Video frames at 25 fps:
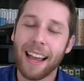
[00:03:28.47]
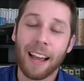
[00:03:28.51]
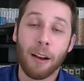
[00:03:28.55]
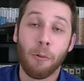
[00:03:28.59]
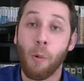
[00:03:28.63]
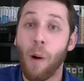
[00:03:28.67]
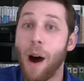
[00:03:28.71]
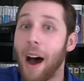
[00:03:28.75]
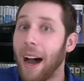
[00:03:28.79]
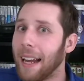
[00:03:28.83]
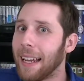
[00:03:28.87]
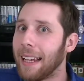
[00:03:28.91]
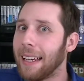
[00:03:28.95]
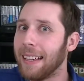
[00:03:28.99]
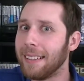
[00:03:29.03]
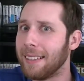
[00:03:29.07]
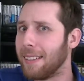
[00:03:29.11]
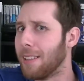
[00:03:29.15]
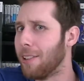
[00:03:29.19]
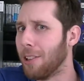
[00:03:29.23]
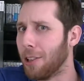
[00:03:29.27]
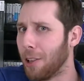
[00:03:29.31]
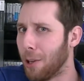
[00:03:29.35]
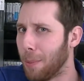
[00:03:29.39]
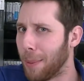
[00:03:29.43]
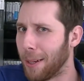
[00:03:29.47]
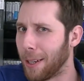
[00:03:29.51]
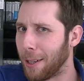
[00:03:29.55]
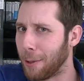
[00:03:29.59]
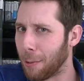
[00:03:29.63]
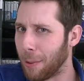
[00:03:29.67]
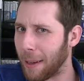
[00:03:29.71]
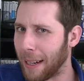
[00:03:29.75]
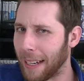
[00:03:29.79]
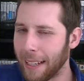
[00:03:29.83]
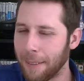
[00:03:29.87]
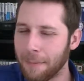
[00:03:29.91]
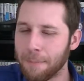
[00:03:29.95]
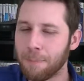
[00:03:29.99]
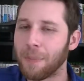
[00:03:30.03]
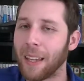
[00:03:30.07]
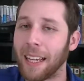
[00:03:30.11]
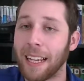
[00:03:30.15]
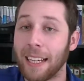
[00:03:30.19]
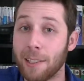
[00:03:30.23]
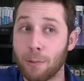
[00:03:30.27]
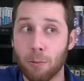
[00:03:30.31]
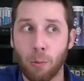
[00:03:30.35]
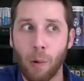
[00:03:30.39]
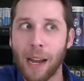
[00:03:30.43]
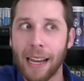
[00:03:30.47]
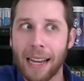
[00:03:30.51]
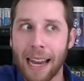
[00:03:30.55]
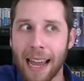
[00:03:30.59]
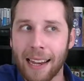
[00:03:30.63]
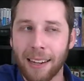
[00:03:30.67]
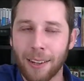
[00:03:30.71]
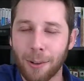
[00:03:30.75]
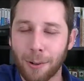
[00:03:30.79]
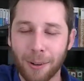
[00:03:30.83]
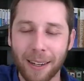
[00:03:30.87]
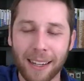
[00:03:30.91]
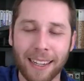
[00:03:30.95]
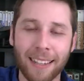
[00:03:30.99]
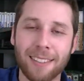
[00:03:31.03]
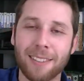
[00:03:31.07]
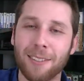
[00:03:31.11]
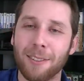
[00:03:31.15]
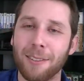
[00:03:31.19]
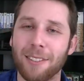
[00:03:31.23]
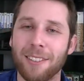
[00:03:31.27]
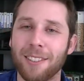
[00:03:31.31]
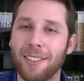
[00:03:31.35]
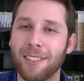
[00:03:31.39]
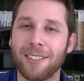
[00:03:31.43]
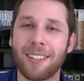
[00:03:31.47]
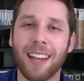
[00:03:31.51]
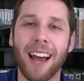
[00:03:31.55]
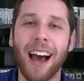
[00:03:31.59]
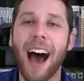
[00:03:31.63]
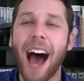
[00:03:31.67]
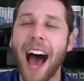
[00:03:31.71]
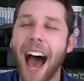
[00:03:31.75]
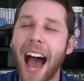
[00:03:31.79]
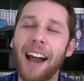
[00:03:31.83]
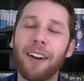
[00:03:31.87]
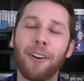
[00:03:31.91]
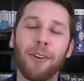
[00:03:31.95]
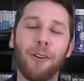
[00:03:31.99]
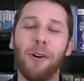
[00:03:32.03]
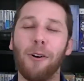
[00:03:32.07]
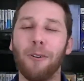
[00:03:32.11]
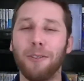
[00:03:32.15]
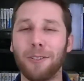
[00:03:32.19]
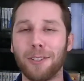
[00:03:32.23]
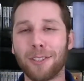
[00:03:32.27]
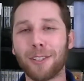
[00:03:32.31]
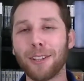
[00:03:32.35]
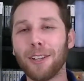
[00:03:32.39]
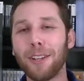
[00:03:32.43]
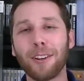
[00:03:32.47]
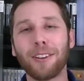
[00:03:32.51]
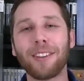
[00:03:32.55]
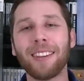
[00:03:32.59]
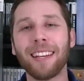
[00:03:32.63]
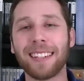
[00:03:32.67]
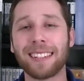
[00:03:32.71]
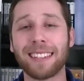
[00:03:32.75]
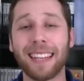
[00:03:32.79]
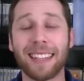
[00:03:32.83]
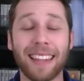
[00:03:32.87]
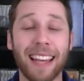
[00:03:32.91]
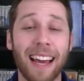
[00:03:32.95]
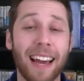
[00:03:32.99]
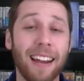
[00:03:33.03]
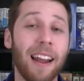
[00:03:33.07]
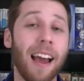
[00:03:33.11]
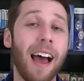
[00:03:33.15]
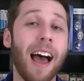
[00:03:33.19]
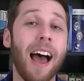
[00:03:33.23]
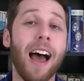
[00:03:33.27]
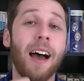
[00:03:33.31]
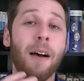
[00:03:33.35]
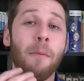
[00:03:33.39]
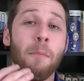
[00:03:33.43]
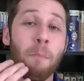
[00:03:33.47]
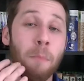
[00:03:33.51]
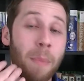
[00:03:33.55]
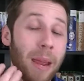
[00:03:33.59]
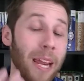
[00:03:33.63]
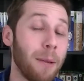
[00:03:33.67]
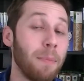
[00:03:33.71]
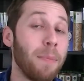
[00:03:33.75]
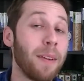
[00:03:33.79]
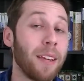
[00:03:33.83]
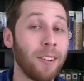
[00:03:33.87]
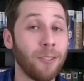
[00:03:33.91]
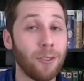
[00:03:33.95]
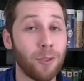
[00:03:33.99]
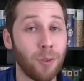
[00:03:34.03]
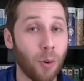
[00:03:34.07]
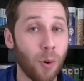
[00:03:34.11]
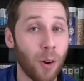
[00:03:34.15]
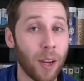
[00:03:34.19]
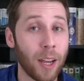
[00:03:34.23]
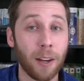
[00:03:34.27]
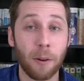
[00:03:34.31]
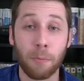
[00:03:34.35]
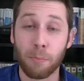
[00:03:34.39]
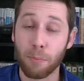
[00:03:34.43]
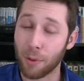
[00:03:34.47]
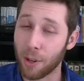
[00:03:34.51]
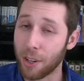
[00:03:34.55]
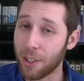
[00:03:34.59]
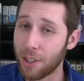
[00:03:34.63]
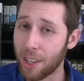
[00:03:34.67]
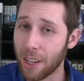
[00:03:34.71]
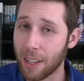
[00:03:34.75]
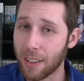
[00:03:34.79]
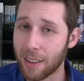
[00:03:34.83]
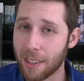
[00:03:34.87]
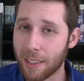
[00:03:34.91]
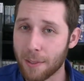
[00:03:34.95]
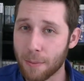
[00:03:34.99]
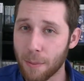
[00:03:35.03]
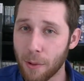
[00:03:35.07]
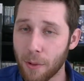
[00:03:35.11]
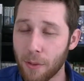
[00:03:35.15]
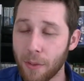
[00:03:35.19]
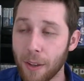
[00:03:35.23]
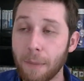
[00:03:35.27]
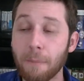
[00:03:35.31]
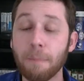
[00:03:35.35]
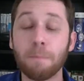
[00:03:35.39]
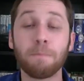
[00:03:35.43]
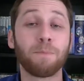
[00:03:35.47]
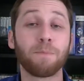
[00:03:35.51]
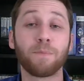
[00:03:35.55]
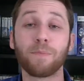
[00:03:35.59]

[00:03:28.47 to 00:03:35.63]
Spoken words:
why he's a little bit green. Like he's white and green, so it's just, I don't know, just little things like that made me enjoy and appreciate this movie.